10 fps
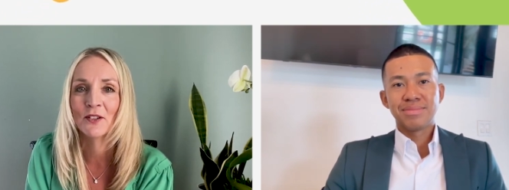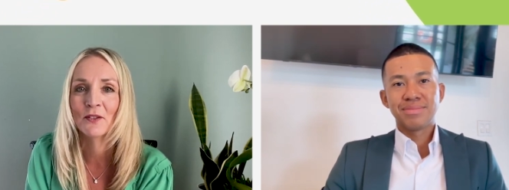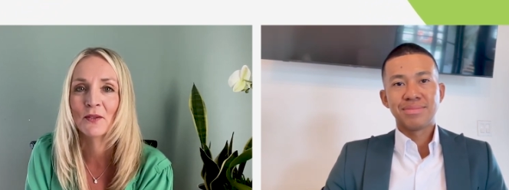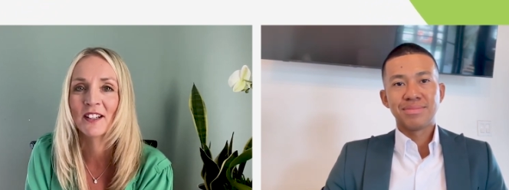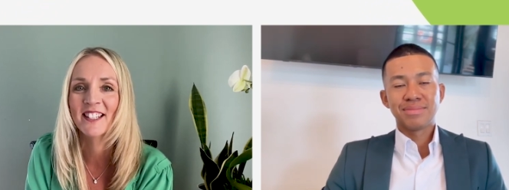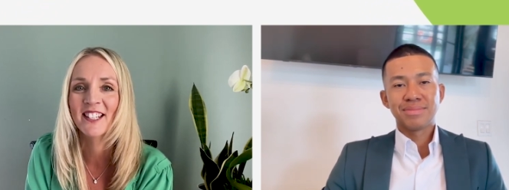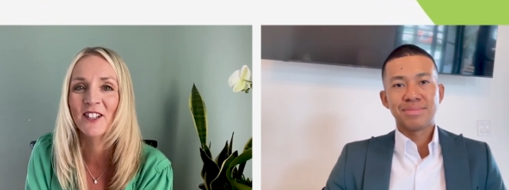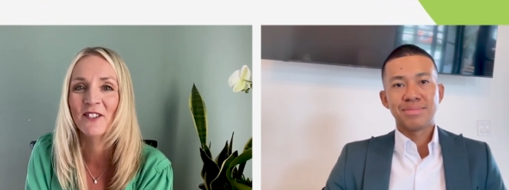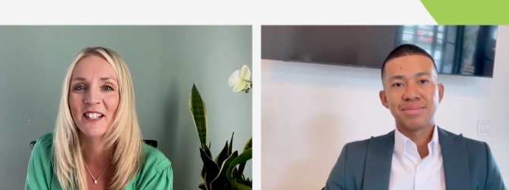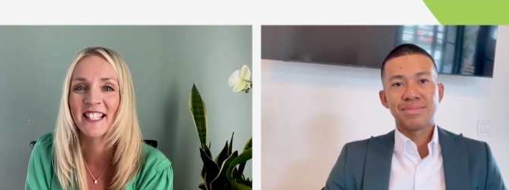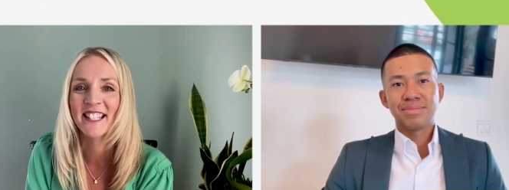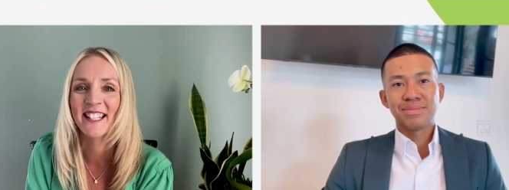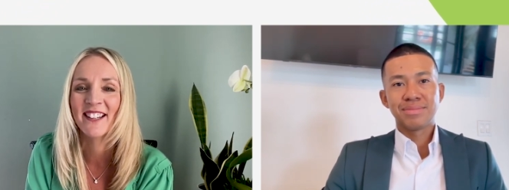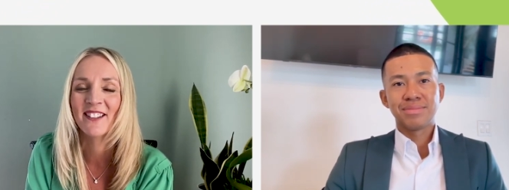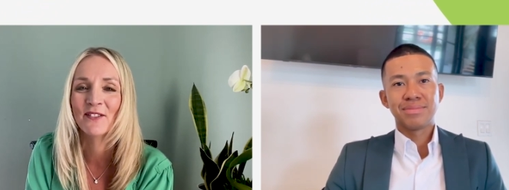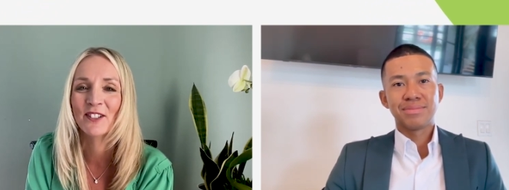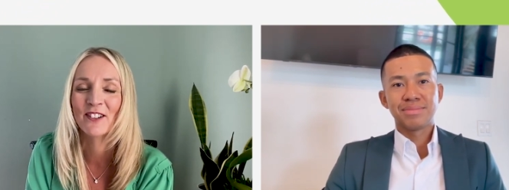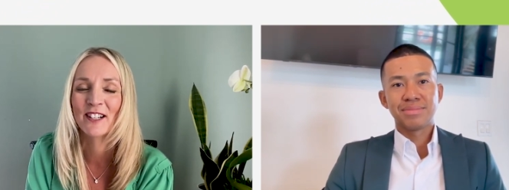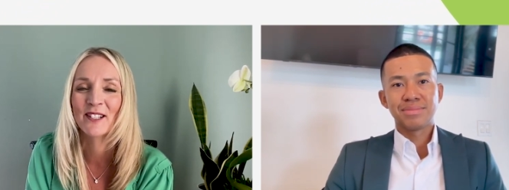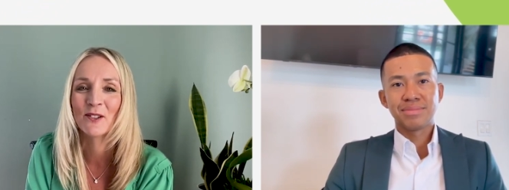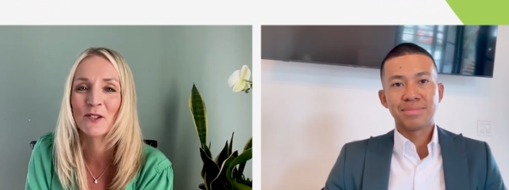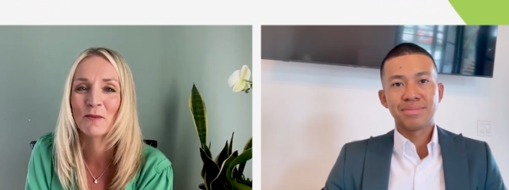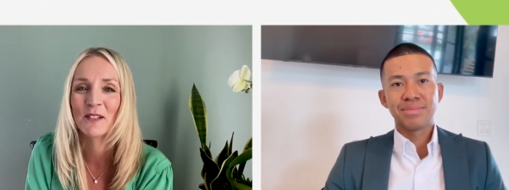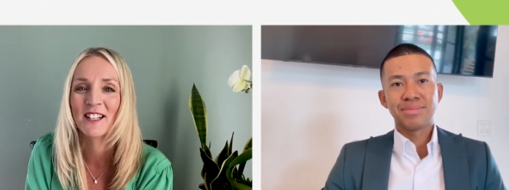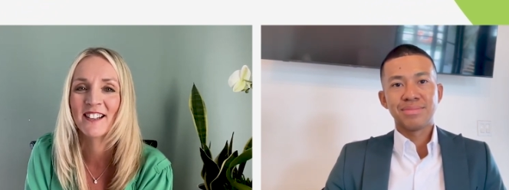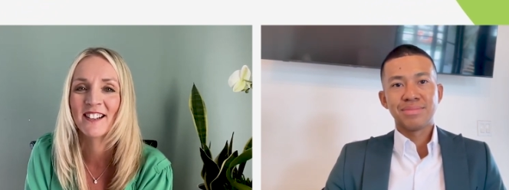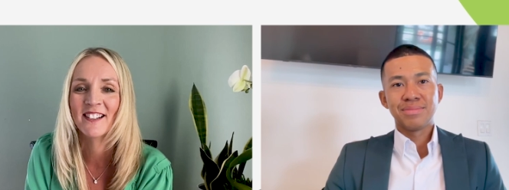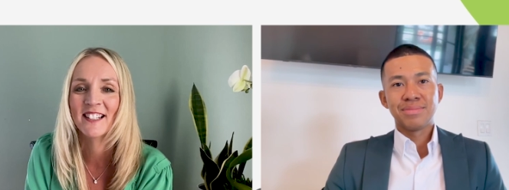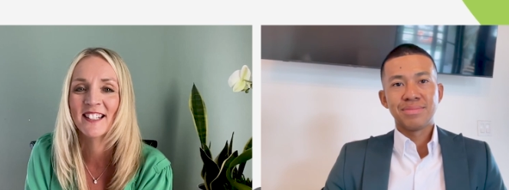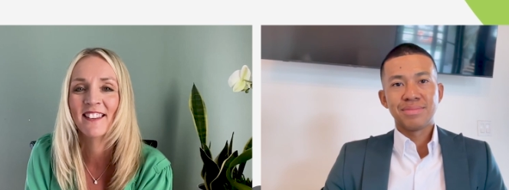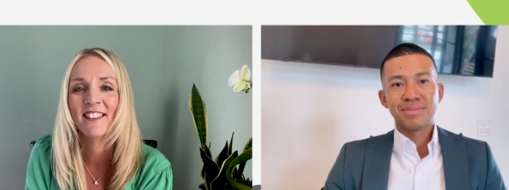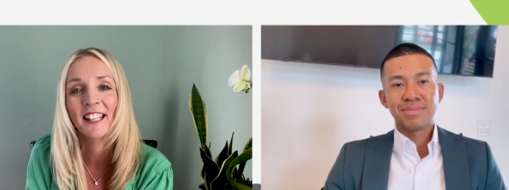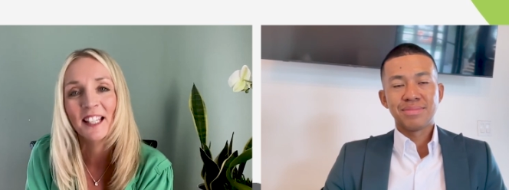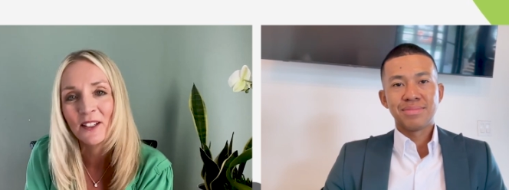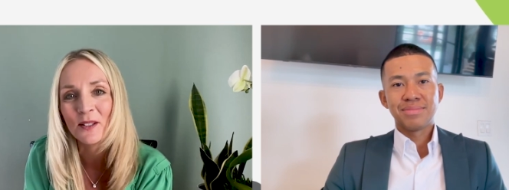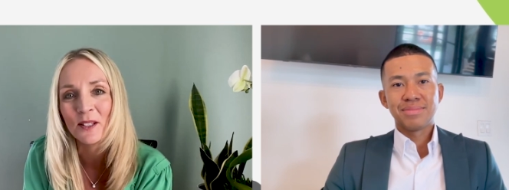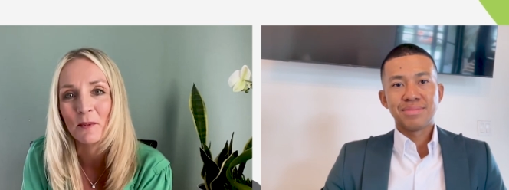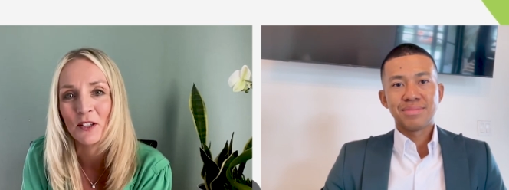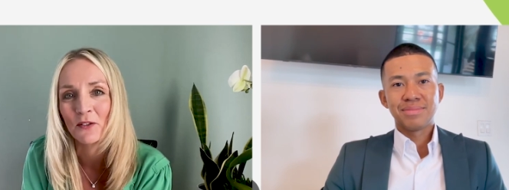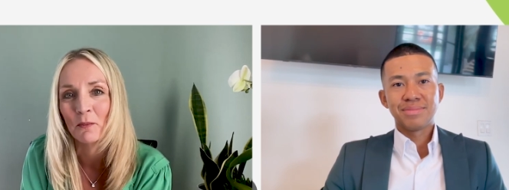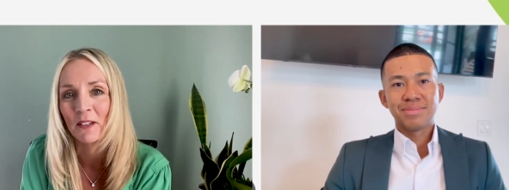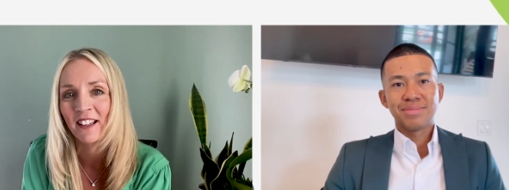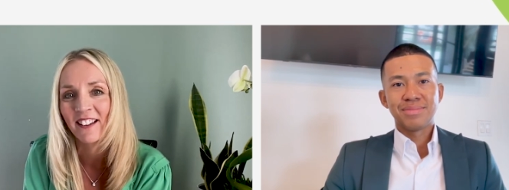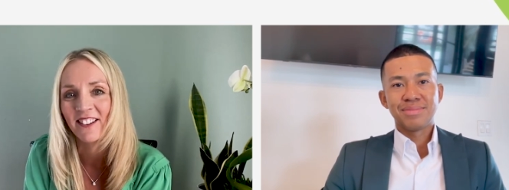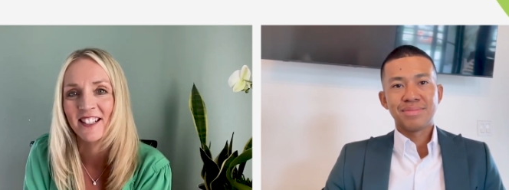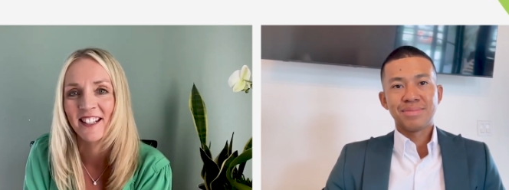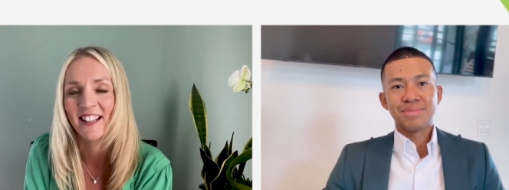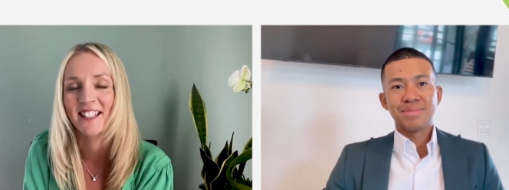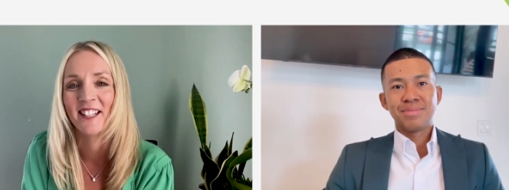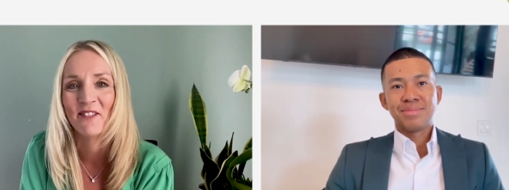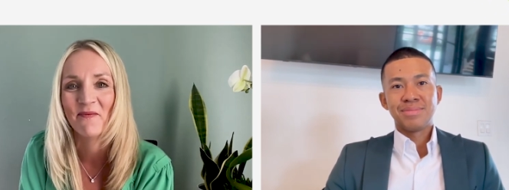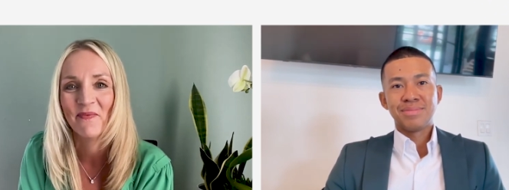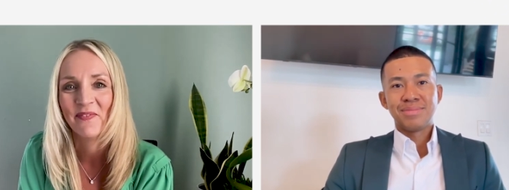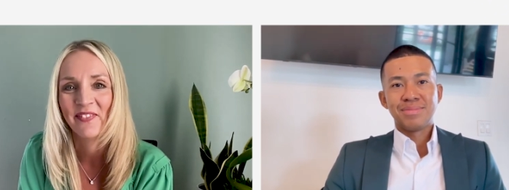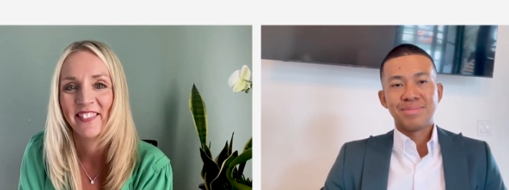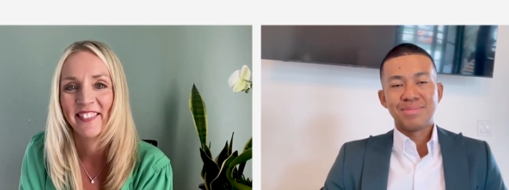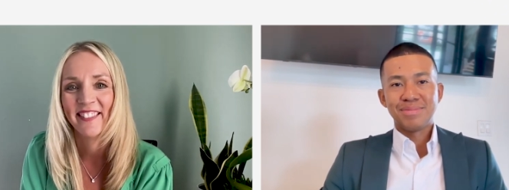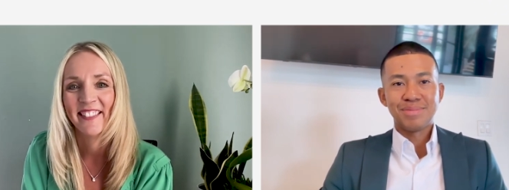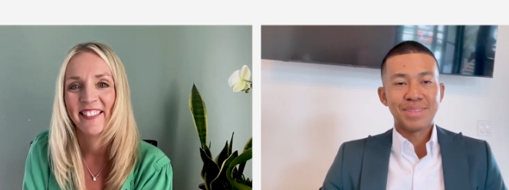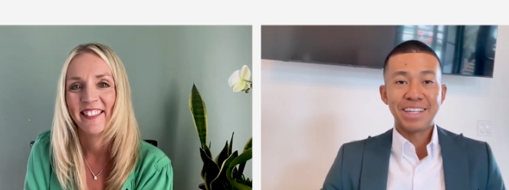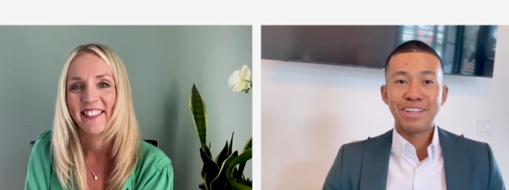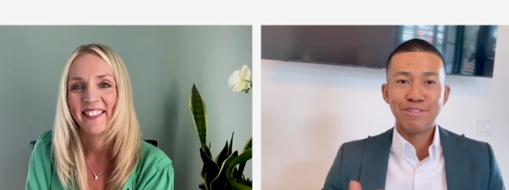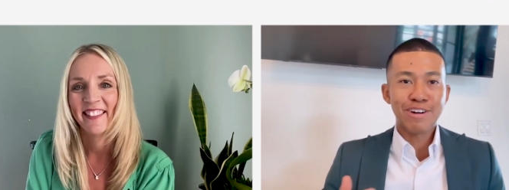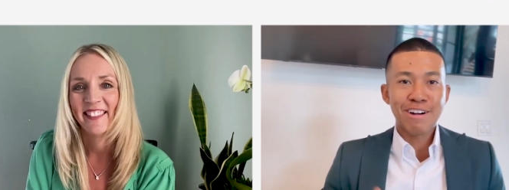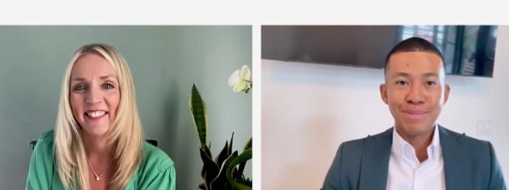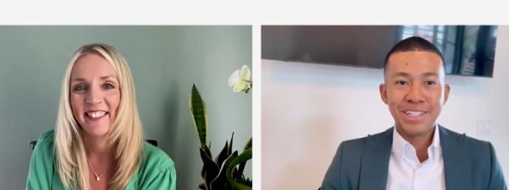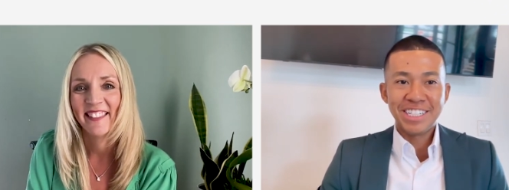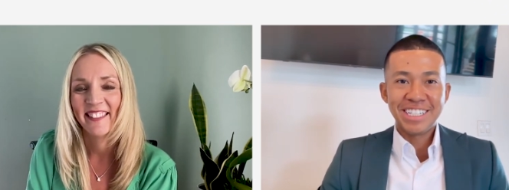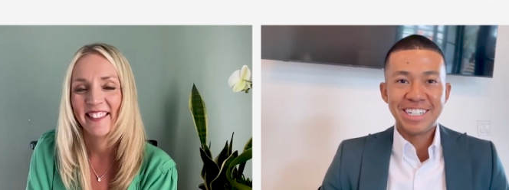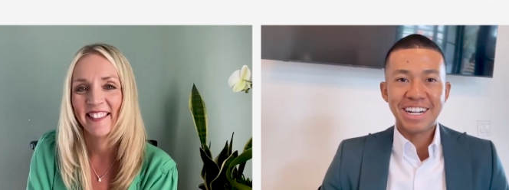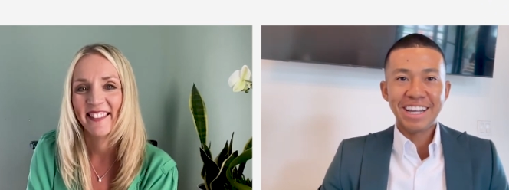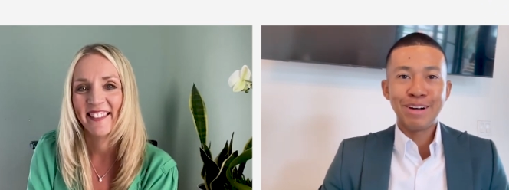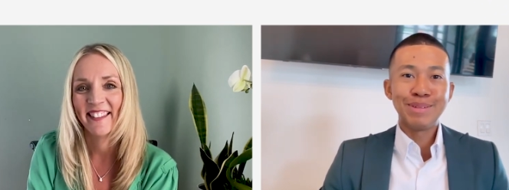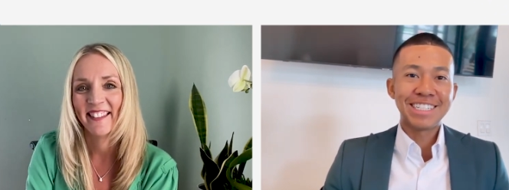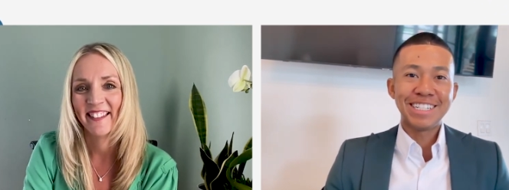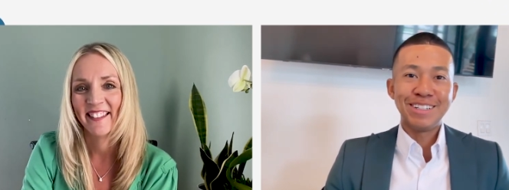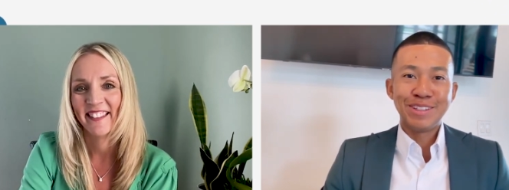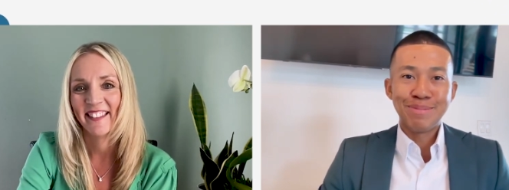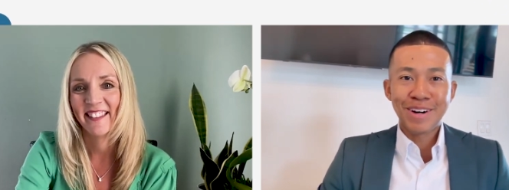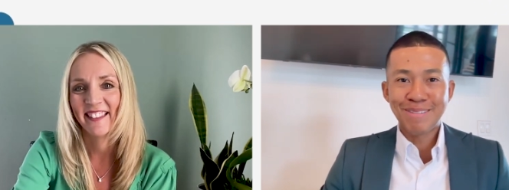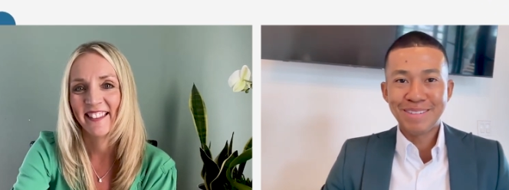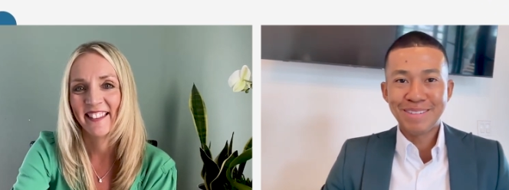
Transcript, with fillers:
Speaker 1: to continuing to see all of your great social media content. Thank you so much for being here today, Tim.
Speaker 2: Thank you for having me, Ginger, and I hope to see you in the Bahamas